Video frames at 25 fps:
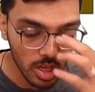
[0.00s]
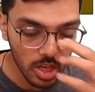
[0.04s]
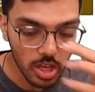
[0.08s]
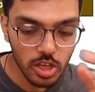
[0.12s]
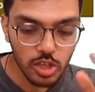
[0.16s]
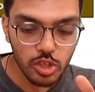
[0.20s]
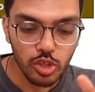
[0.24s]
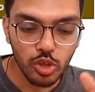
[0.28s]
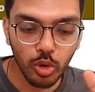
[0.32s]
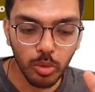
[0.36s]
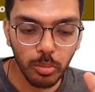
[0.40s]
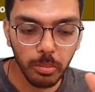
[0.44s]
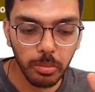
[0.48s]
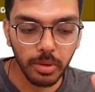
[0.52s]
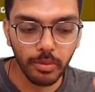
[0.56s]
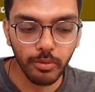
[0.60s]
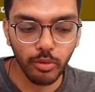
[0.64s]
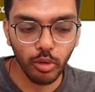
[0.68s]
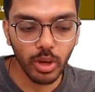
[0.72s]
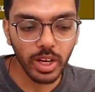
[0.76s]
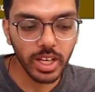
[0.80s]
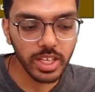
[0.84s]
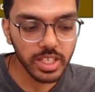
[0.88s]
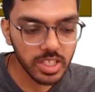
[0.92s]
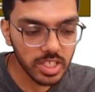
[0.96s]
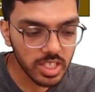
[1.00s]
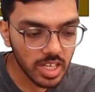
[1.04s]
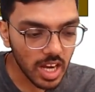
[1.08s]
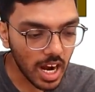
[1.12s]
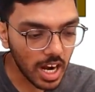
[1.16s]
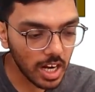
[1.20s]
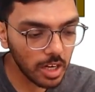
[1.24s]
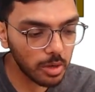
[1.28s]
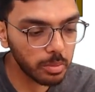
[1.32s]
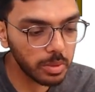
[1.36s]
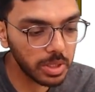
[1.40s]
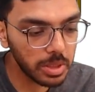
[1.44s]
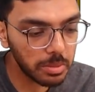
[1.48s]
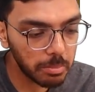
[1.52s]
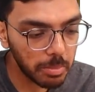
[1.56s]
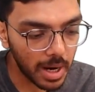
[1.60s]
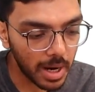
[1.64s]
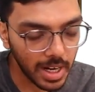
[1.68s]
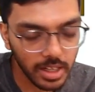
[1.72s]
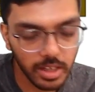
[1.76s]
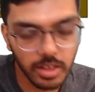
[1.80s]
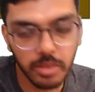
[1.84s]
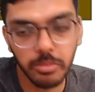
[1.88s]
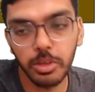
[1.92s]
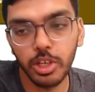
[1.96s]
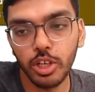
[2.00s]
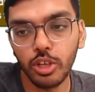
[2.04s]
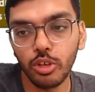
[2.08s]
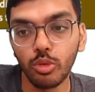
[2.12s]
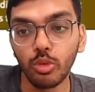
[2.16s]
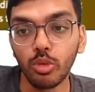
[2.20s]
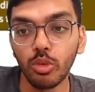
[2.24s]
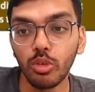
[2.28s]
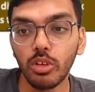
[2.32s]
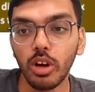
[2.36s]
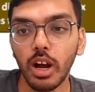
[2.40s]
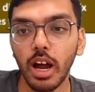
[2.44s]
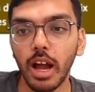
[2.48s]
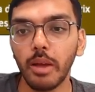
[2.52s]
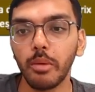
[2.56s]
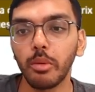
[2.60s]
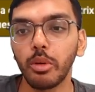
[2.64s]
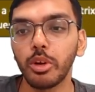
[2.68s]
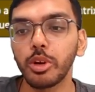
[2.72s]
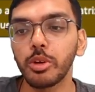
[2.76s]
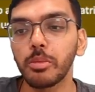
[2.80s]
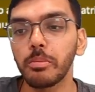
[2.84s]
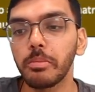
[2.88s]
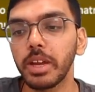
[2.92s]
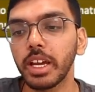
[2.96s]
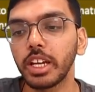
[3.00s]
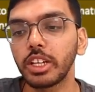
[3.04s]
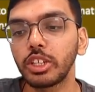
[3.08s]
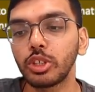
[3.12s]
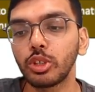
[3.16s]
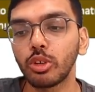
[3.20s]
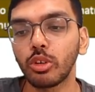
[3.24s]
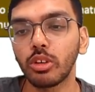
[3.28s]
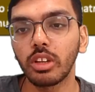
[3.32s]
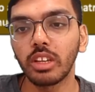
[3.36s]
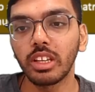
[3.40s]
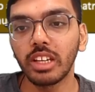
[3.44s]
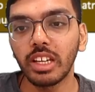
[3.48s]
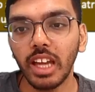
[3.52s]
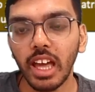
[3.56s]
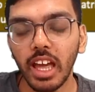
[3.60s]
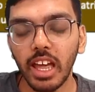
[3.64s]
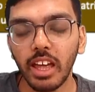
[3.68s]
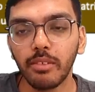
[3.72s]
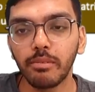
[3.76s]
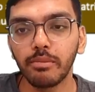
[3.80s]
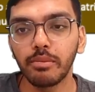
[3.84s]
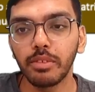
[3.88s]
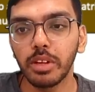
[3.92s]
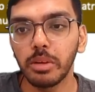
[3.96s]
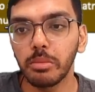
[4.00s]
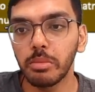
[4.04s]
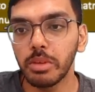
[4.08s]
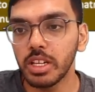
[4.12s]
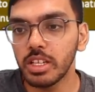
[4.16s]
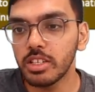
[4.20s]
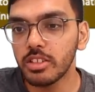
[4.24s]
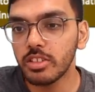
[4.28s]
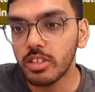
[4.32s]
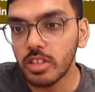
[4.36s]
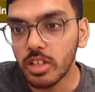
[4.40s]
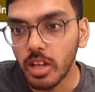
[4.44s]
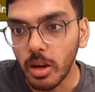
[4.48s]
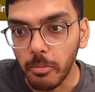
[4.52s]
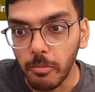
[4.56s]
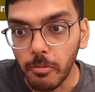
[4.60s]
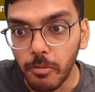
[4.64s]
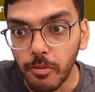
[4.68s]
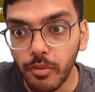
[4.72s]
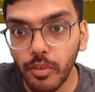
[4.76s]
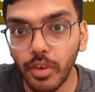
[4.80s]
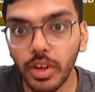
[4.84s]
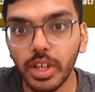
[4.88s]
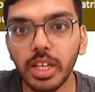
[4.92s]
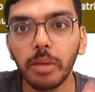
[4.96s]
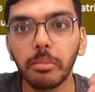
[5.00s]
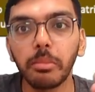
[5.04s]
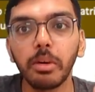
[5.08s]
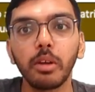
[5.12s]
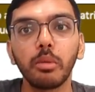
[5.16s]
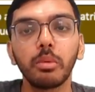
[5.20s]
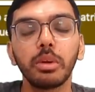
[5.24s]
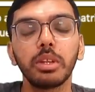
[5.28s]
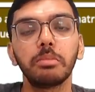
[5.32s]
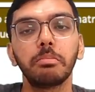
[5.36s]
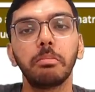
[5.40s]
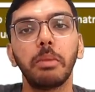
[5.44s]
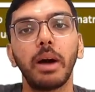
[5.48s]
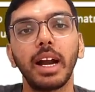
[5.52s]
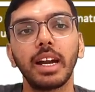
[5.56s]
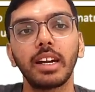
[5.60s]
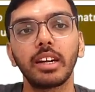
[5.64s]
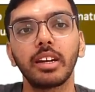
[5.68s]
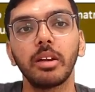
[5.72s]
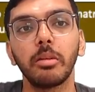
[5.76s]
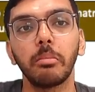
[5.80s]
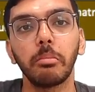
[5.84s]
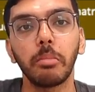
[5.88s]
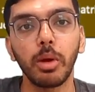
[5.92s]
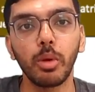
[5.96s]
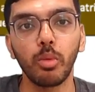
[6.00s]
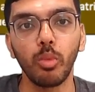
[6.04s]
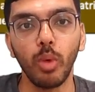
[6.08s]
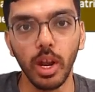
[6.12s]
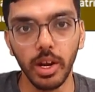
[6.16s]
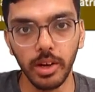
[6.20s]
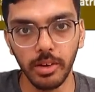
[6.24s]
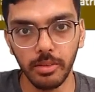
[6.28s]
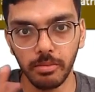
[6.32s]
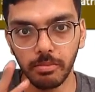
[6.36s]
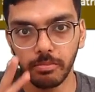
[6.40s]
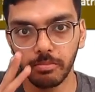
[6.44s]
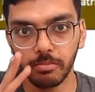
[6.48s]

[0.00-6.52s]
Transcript: So before I start with part number 2, I want to make sure that everybody is comfortable with part number 1.